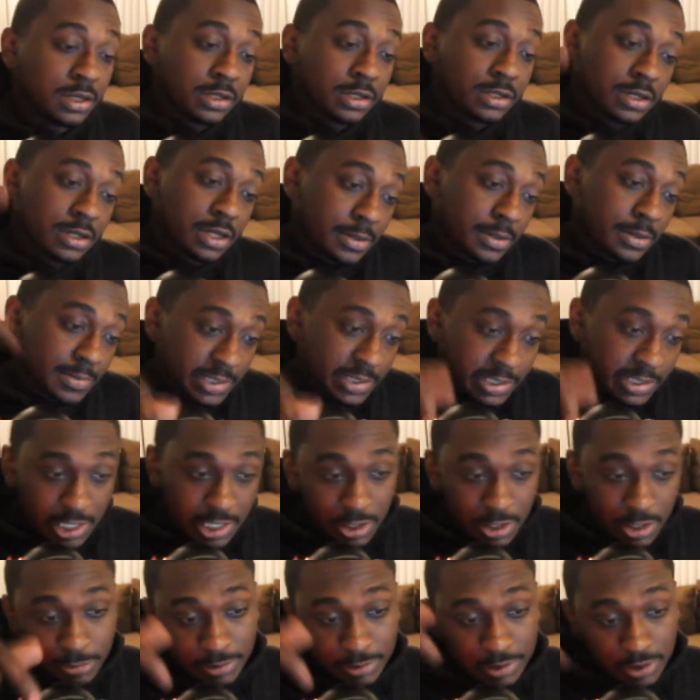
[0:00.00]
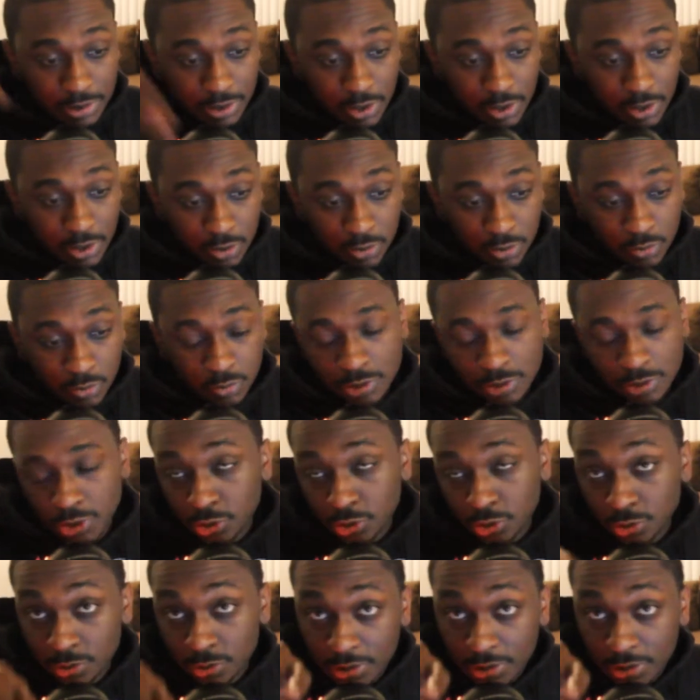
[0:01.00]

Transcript: Comment down below on what you